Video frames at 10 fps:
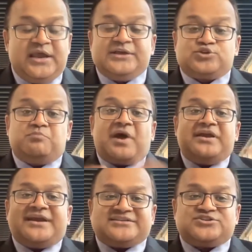So
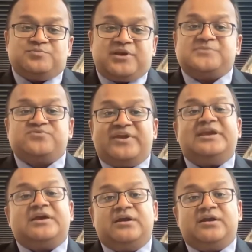monetization becomes very
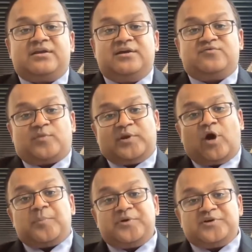critical from an
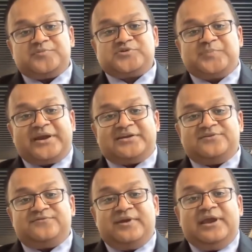operator
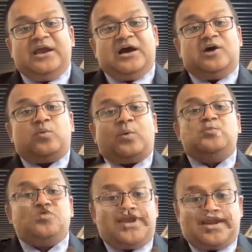perspective while
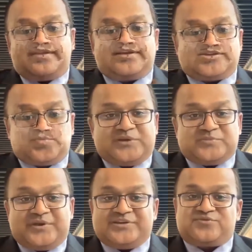looking at the customer
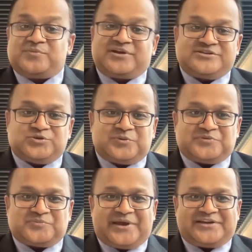experience from the consumer
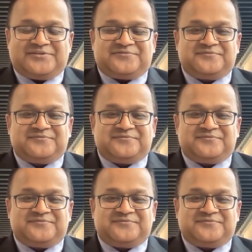perspective.